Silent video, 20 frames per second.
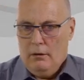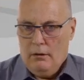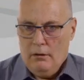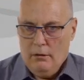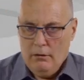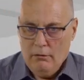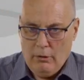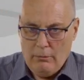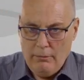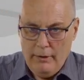
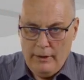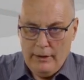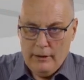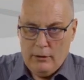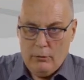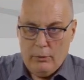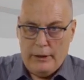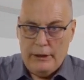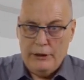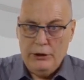From that
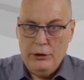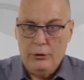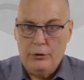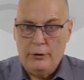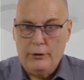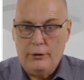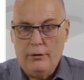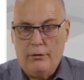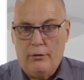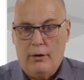equation, you
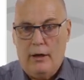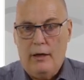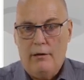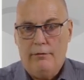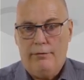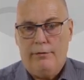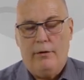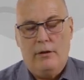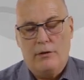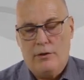can
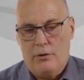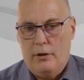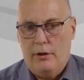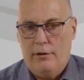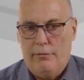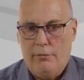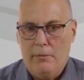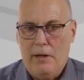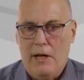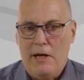derive,
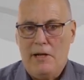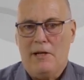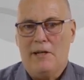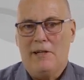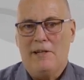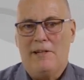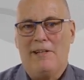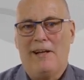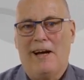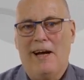from that
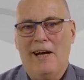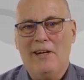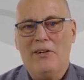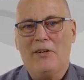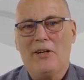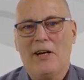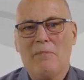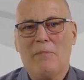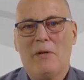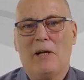
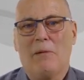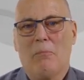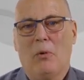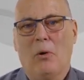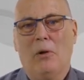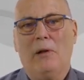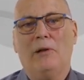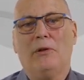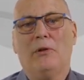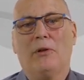diagram, that
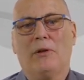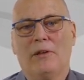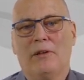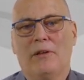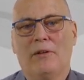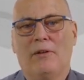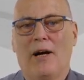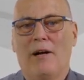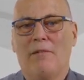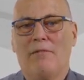model, you can
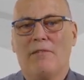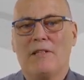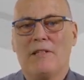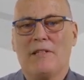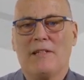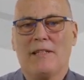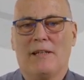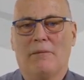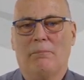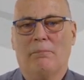derive
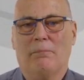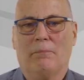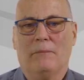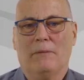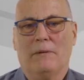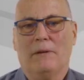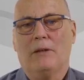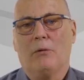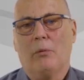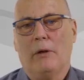this
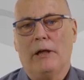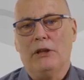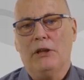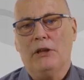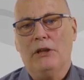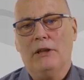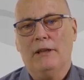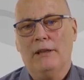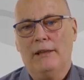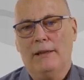
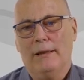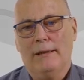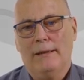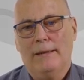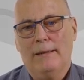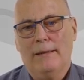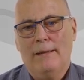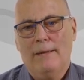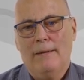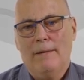equation here.
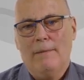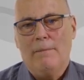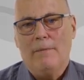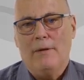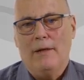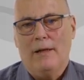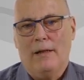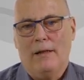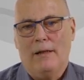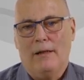
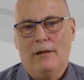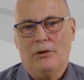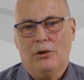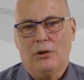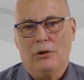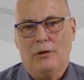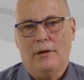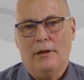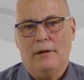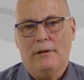And I'll
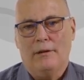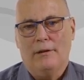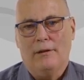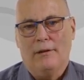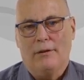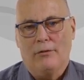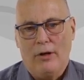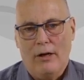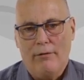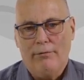show that in
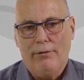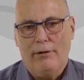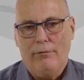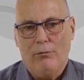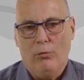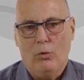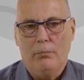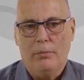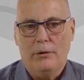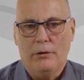a graphic
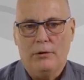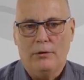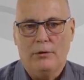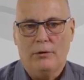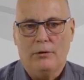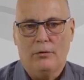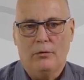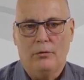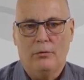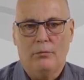form, but
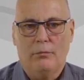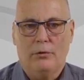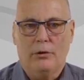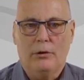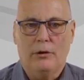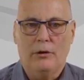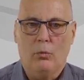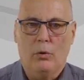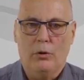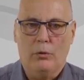just to
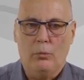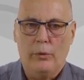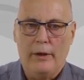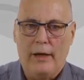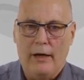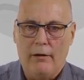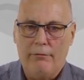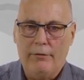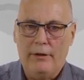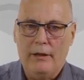show you what we
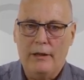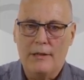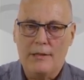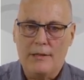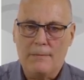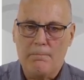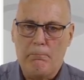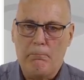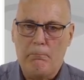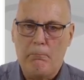have here
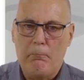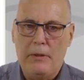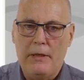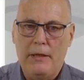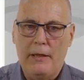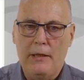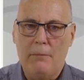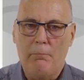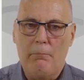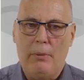is
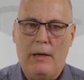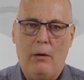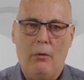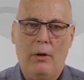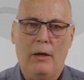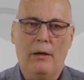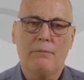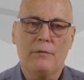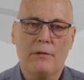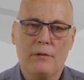P
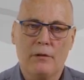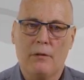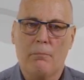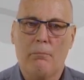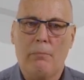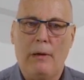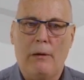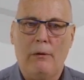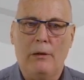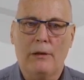power, so the
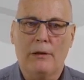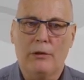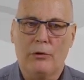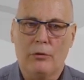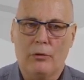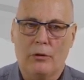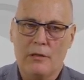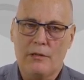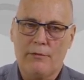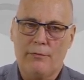power
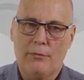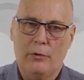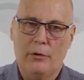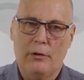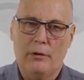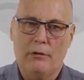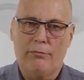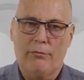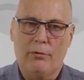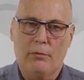
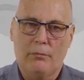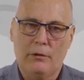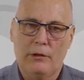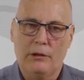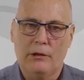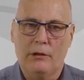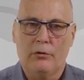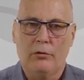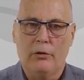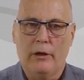transferred from the
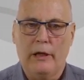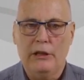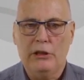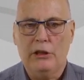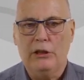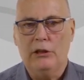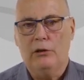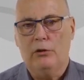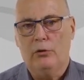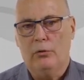
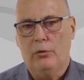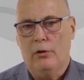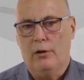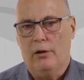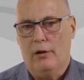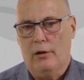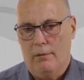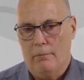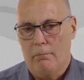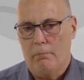generation to
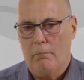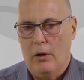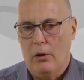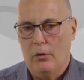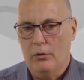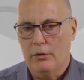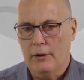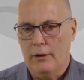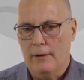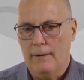the
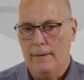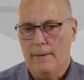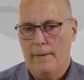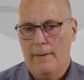motor,